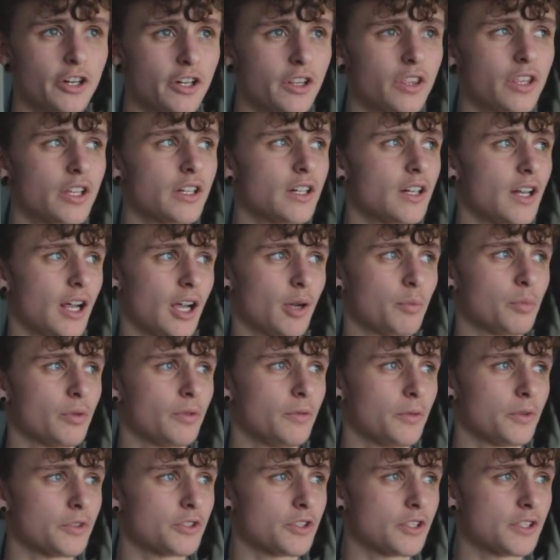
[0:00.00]
thing that
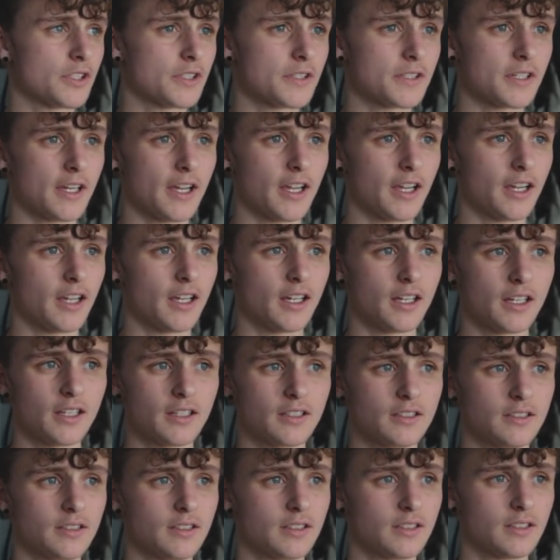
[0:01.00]
happened was just I
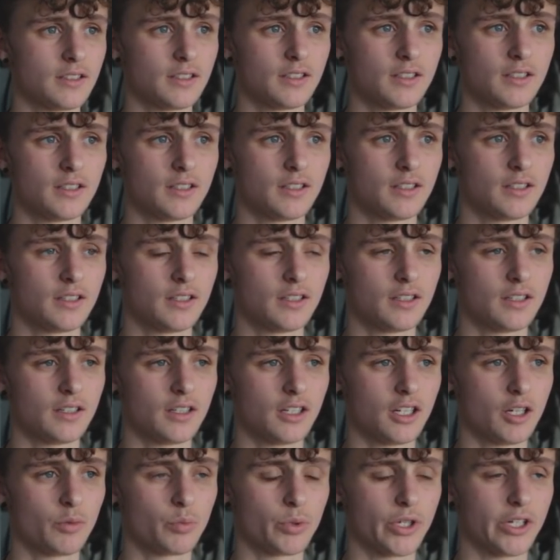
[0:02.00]
had
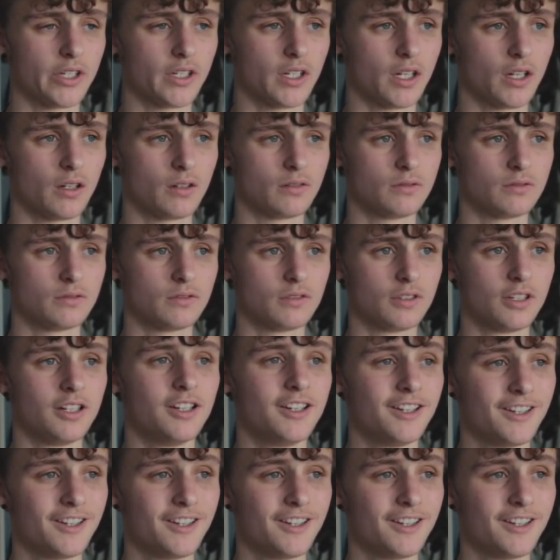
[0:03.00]
a breakdown.